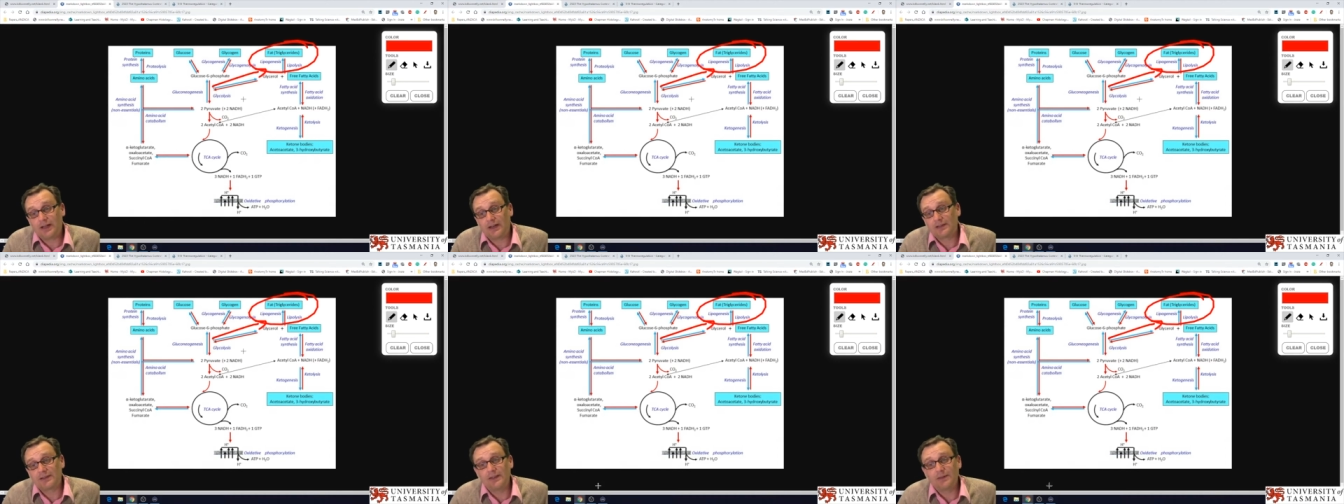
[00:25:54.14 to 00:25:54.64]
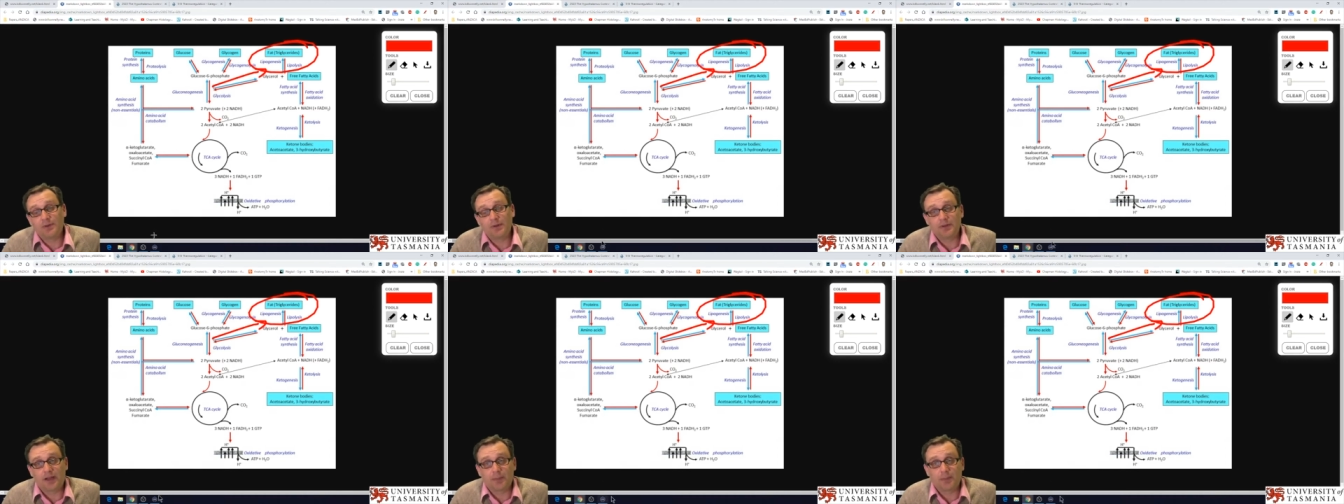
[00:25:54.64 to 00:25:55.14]
we start to
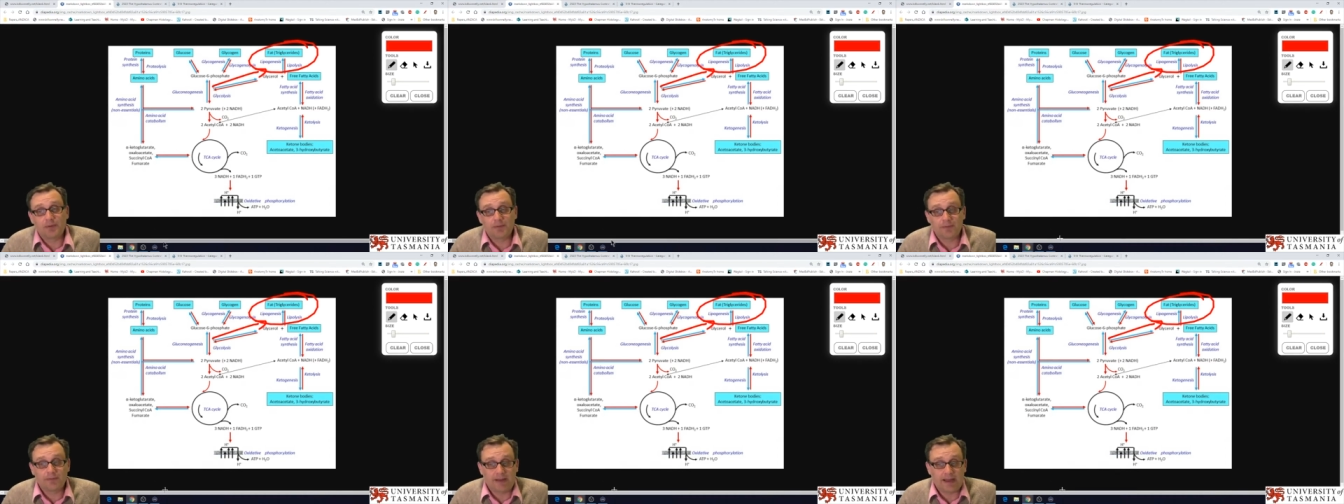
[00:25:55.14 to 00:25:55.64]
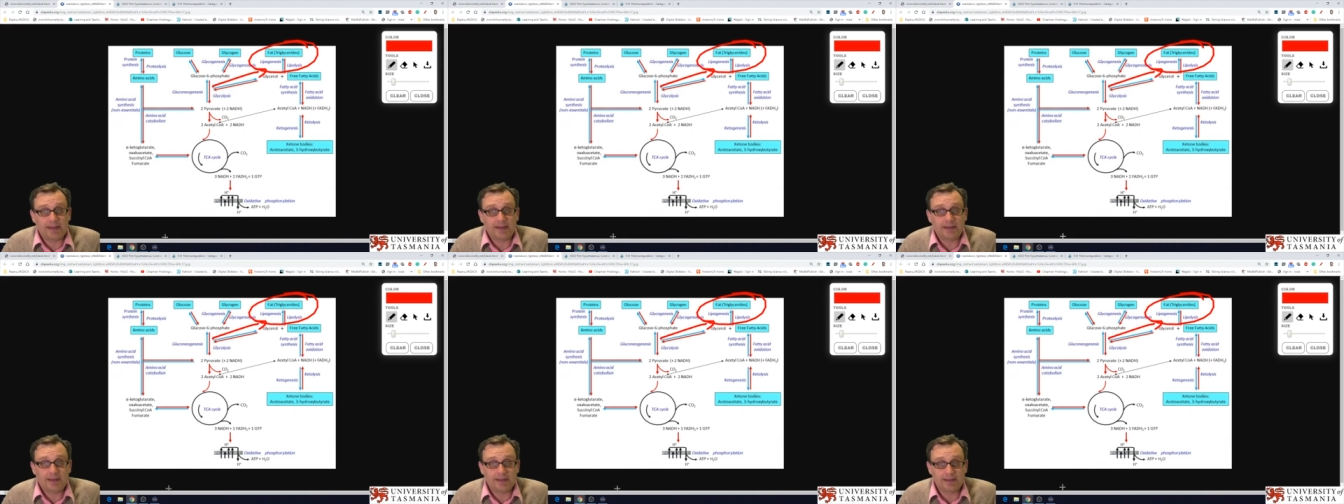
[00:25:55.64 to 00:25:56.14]
see a buildup of
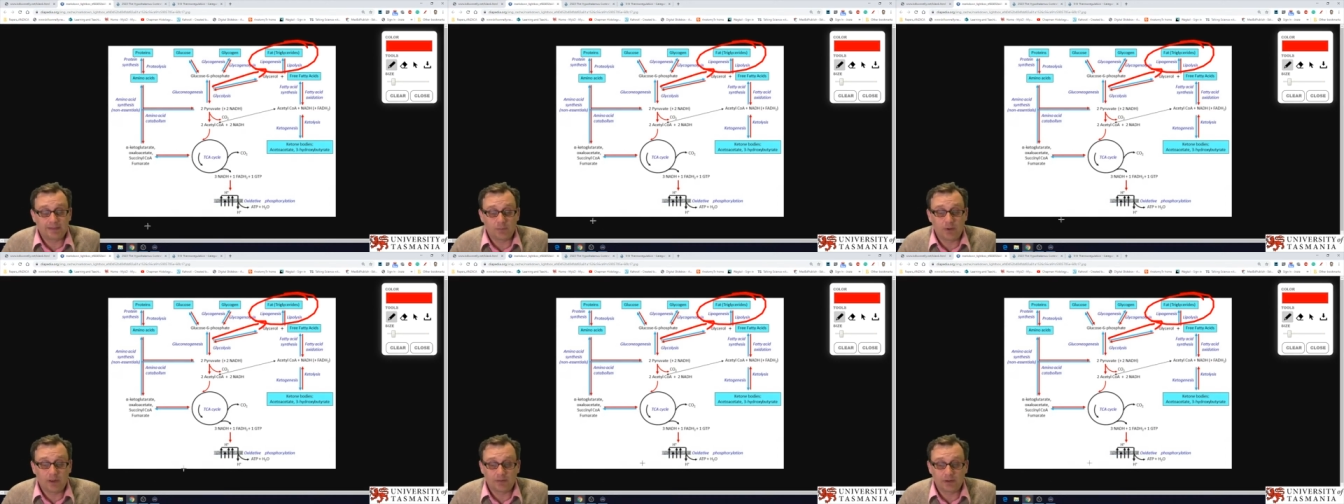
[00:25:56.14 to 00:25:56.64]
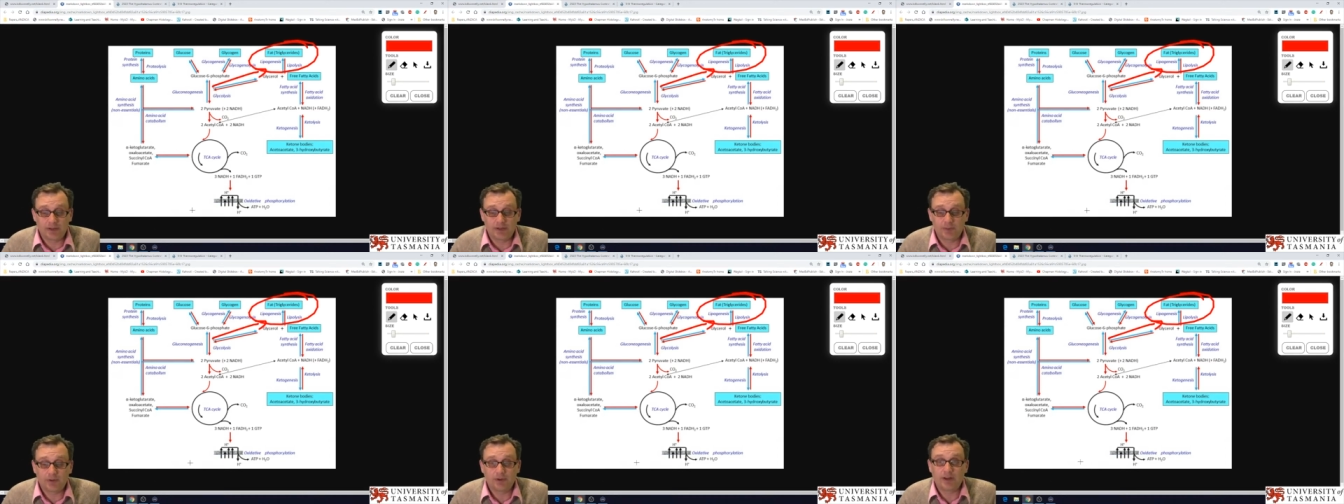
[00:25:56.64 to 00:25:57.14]
fat as
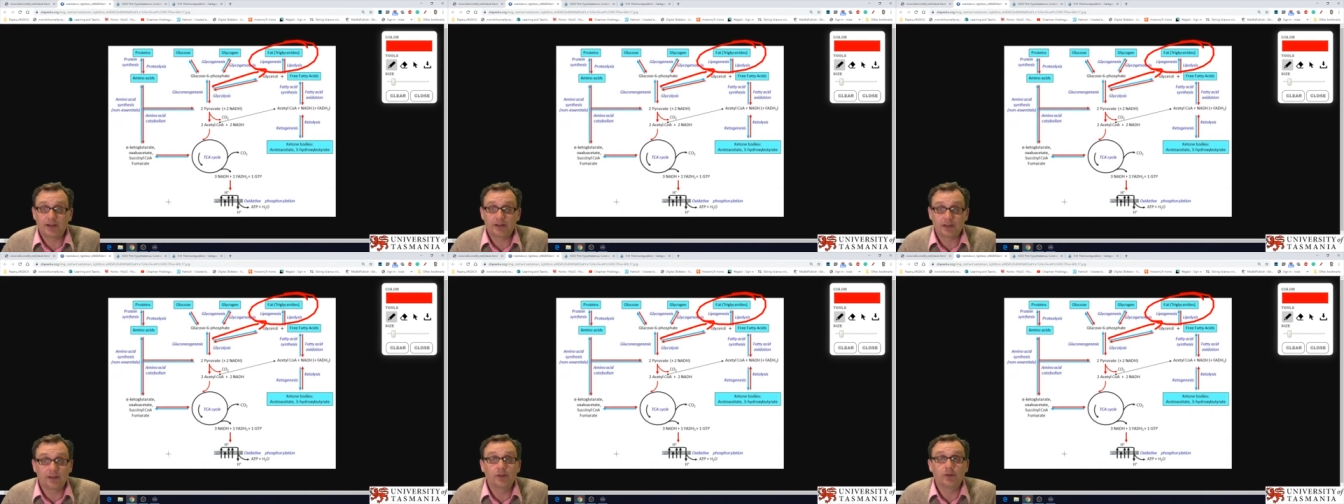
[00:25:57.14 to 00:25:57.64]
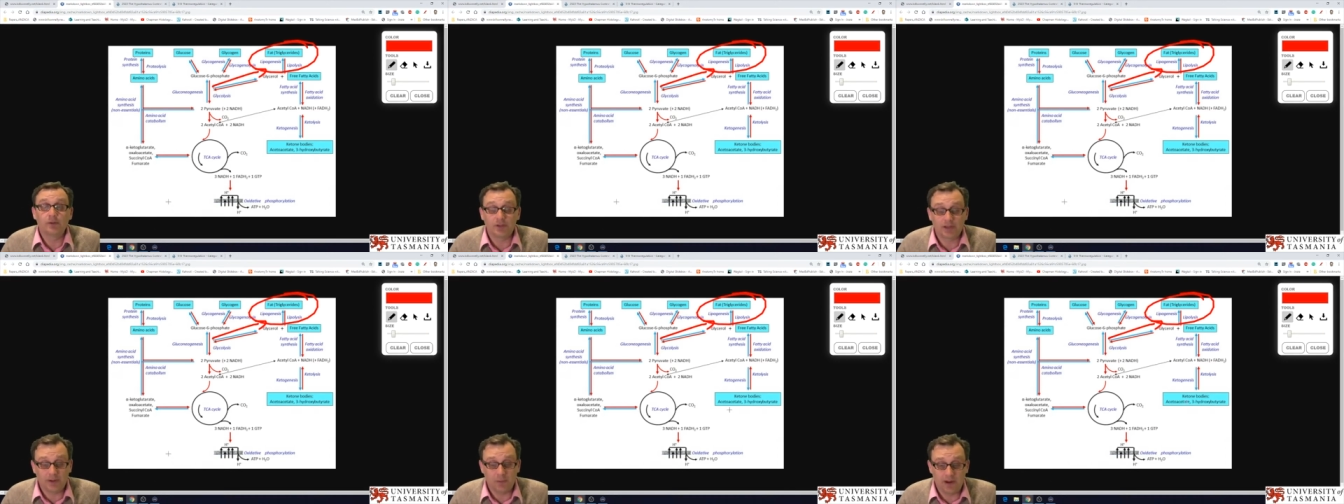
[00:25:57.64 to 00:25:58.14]
well, right? So we don't actually
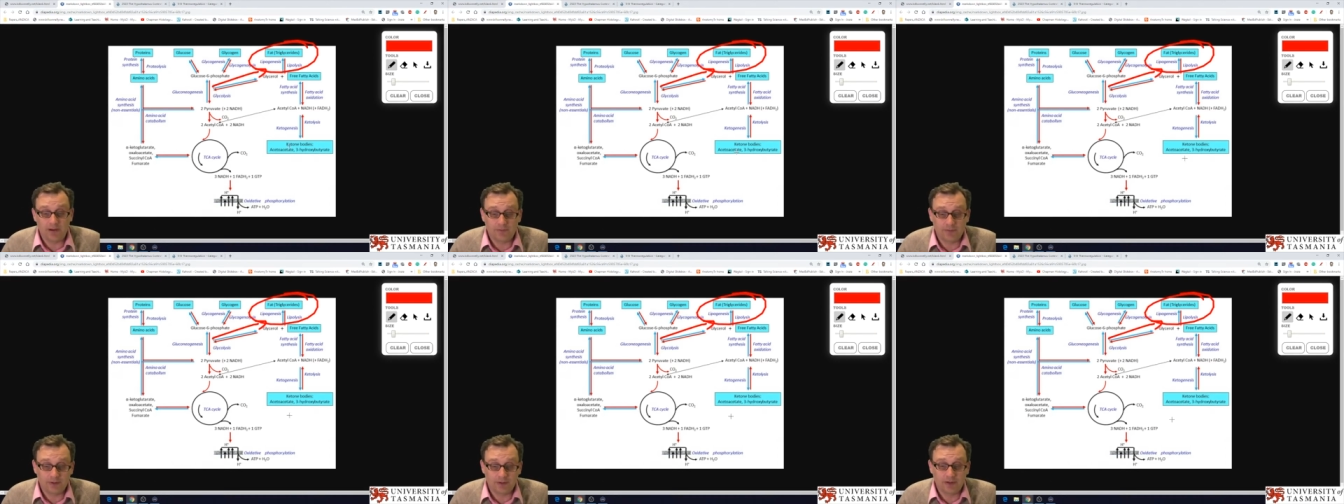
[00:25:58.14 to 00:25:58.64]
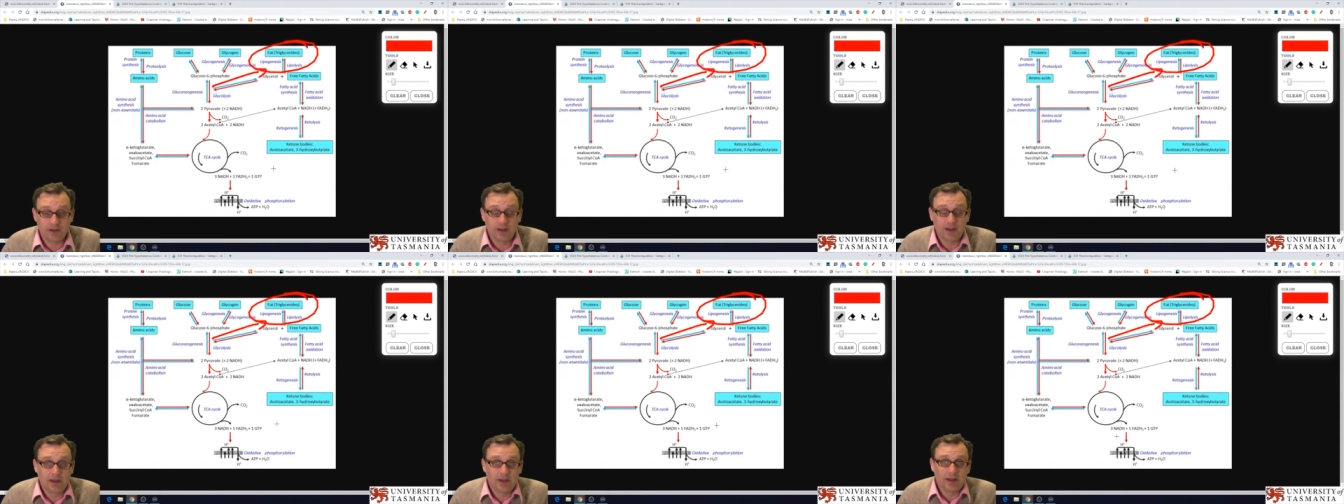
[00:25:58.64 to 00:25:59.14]
lose any weight
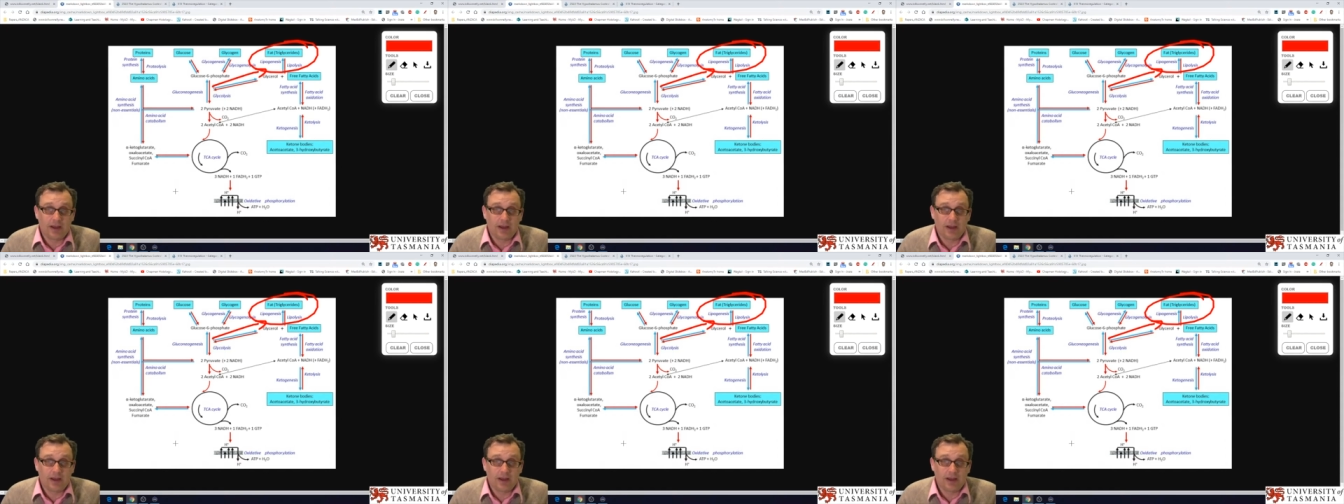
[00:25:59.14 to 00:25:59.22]
for it.